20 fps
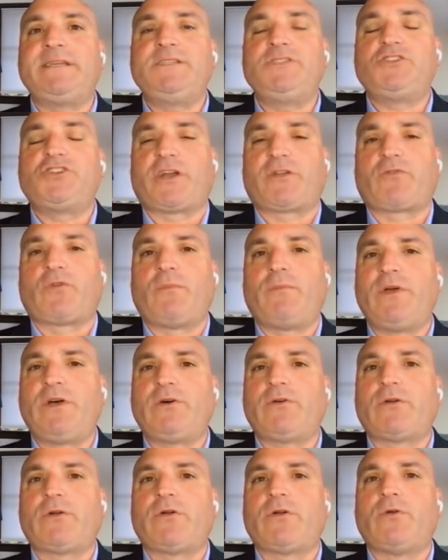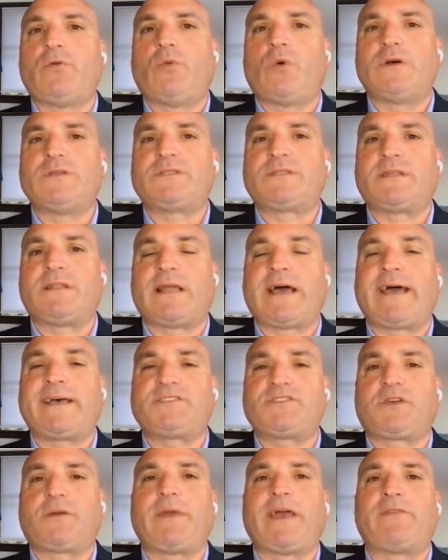General Miller, who was the
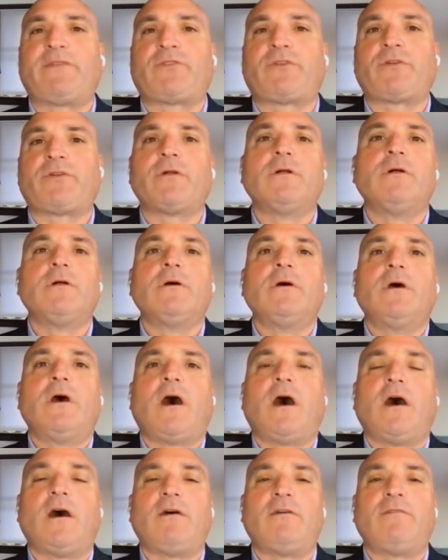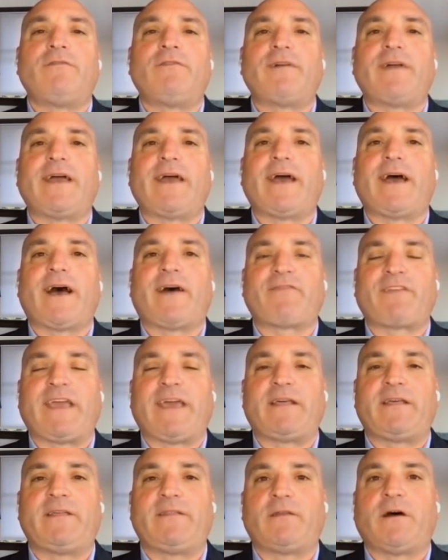last commander of
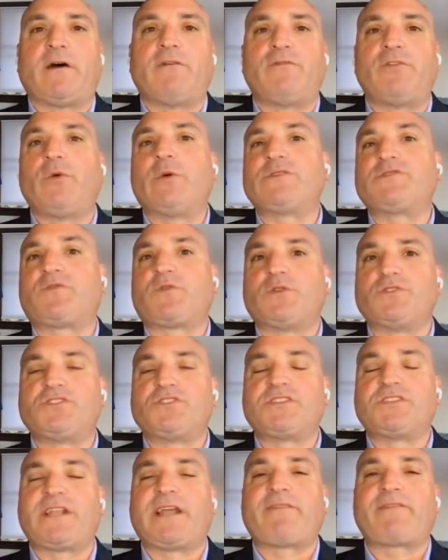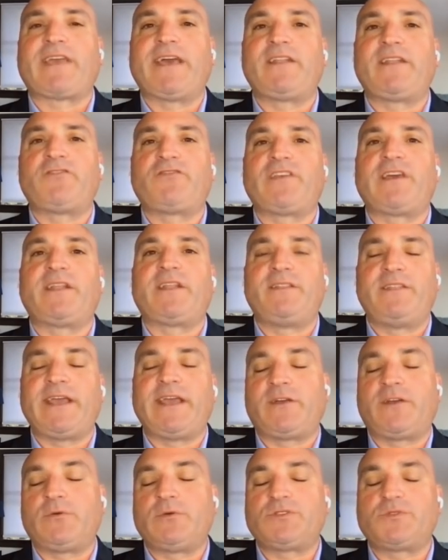U.S. forces in Afghanistan and
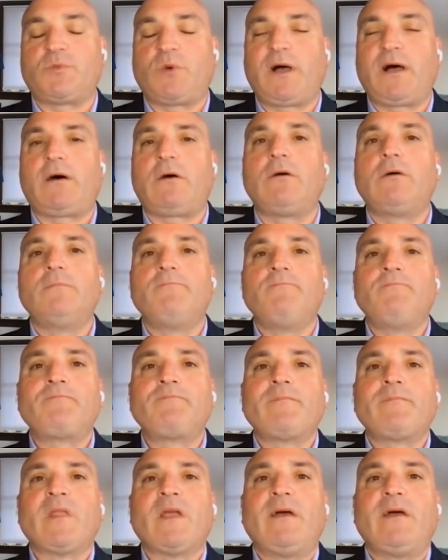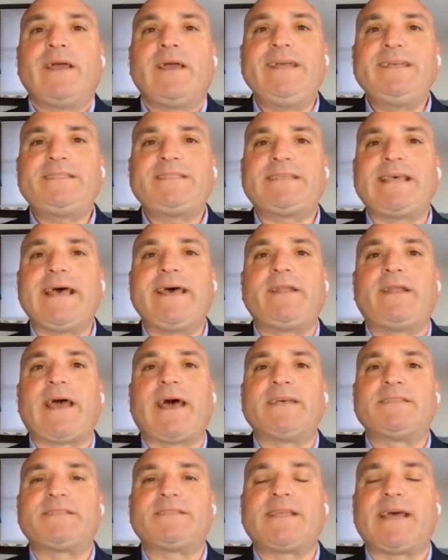NATO as well, he said
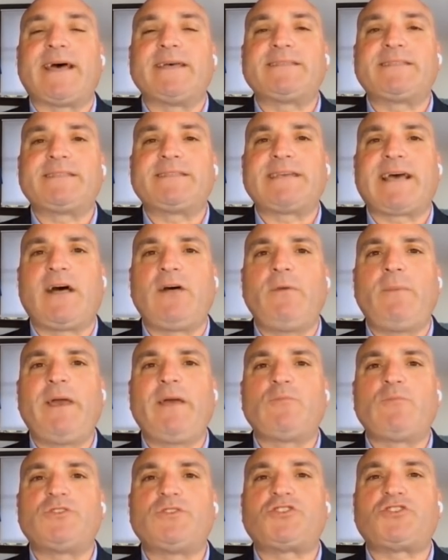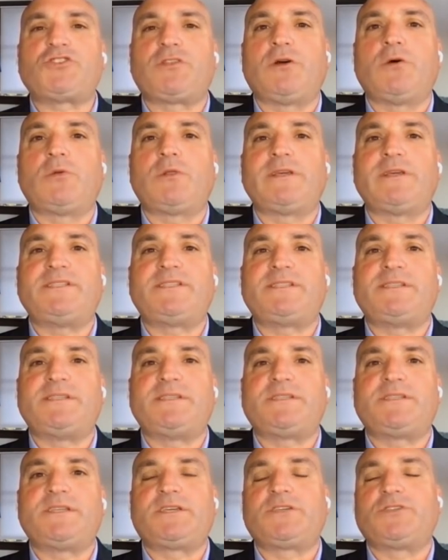as the Taliban was slowly
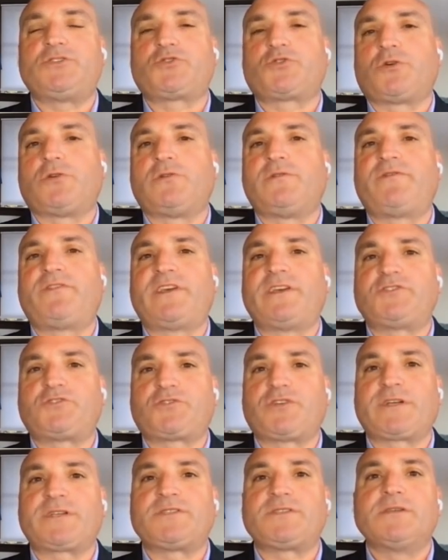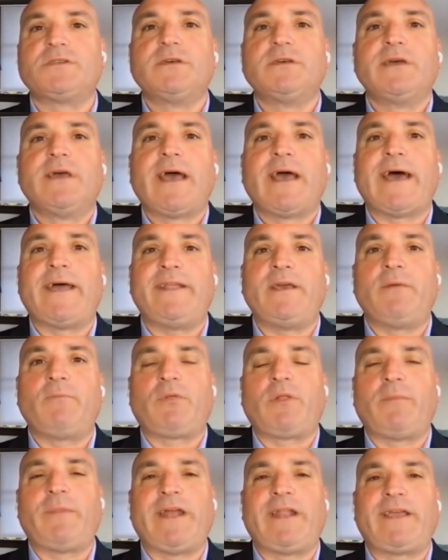seizing control of districts and
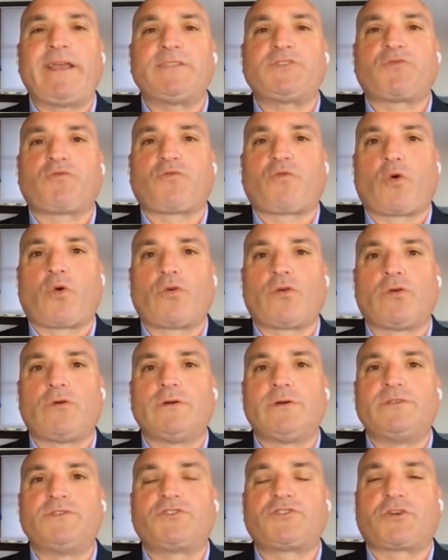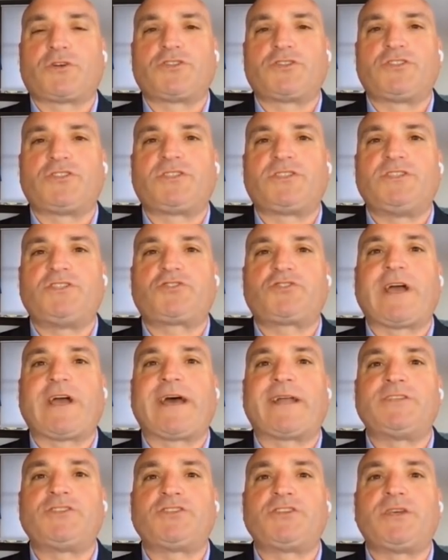implementing its rural insurgency
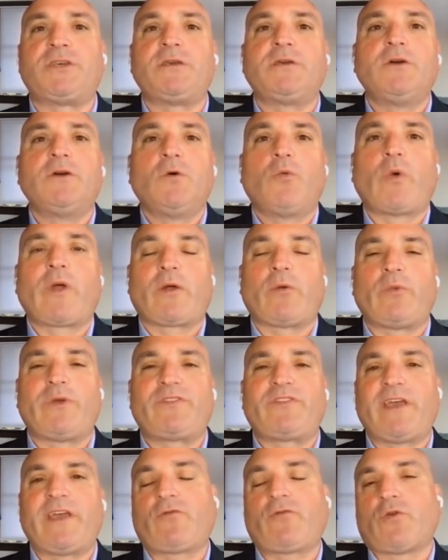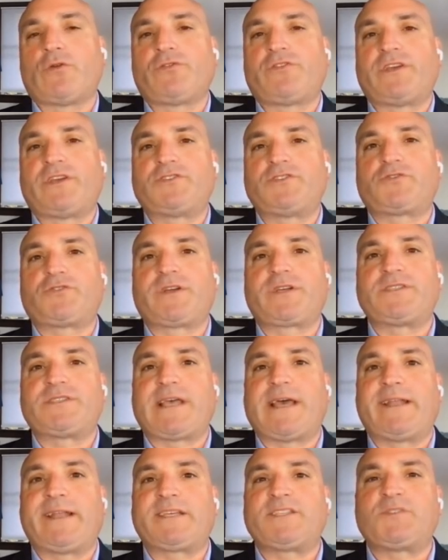strategy, where it would take rural districts
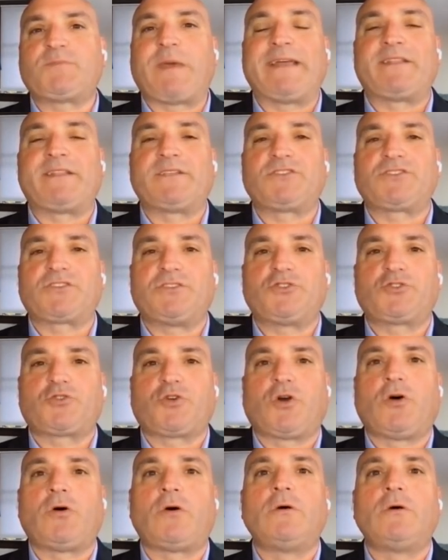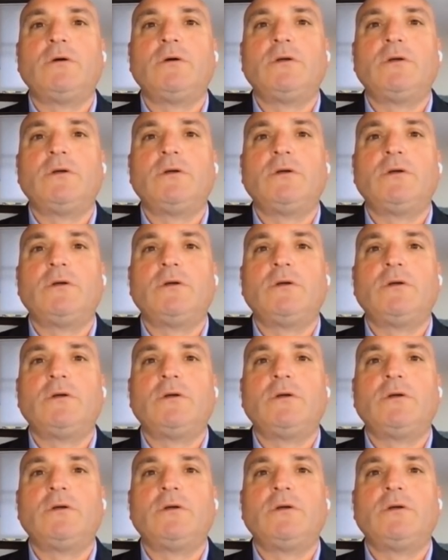and expand its control,